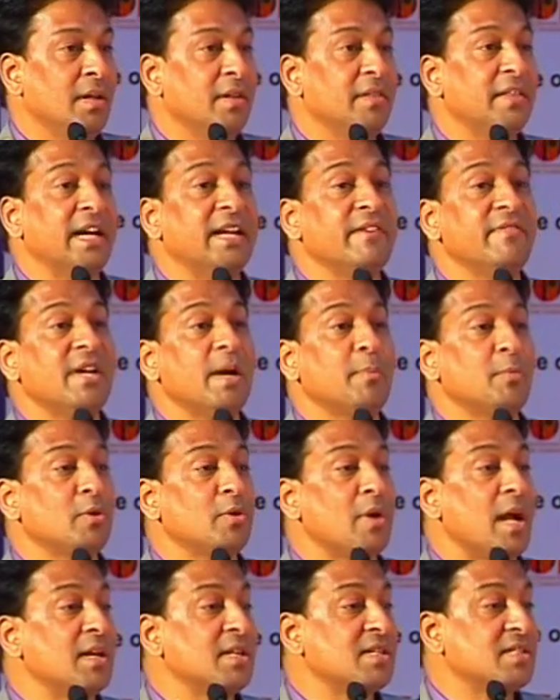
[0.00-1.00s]
Then we have
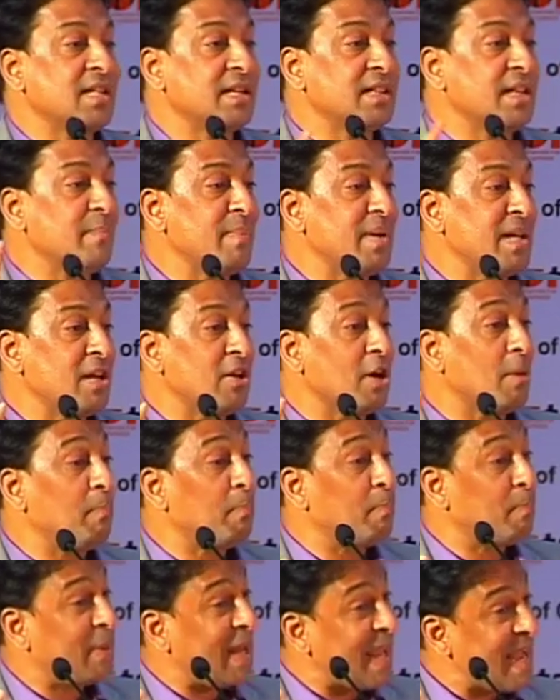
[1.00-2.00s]
to understand the meaning
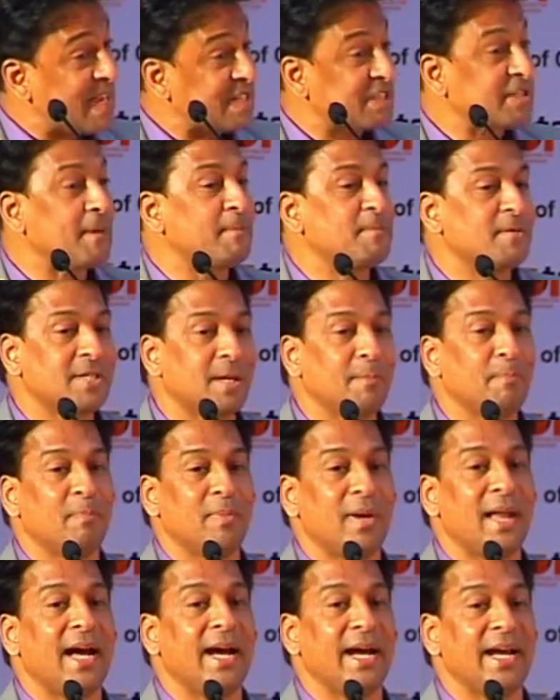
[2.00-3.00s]
of place of
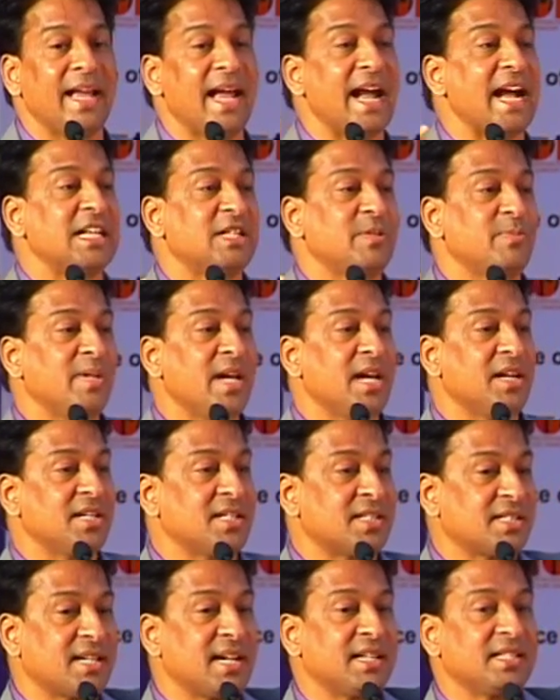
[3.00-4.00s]
supply, as we are
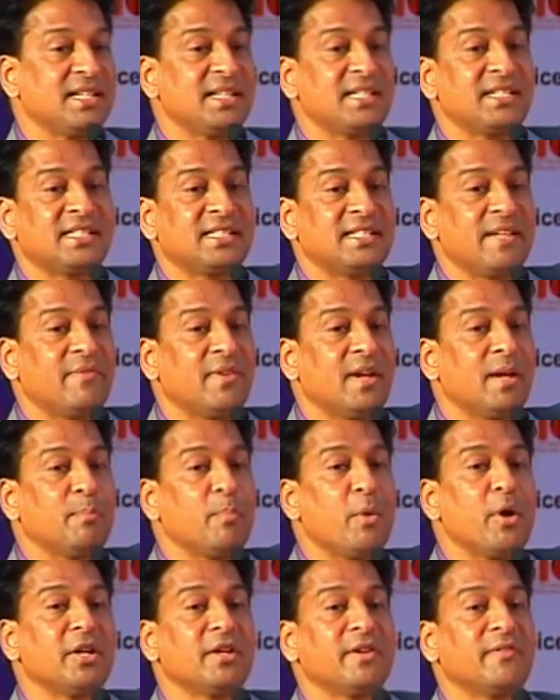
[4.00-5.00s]
discussing several
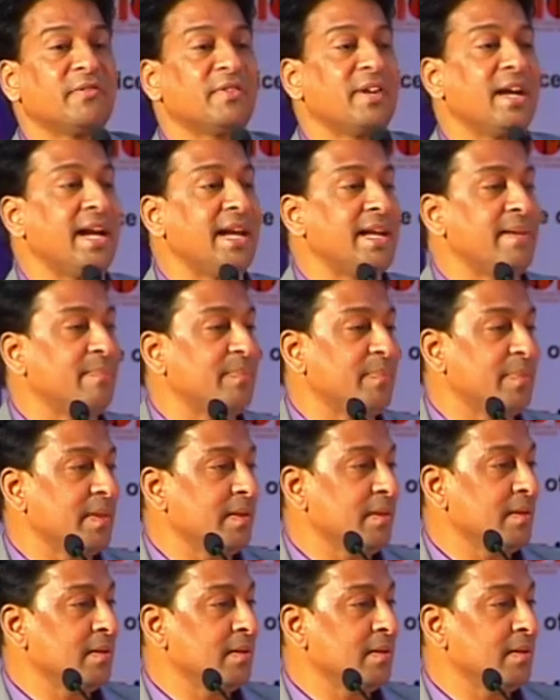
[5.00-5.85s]
points of time,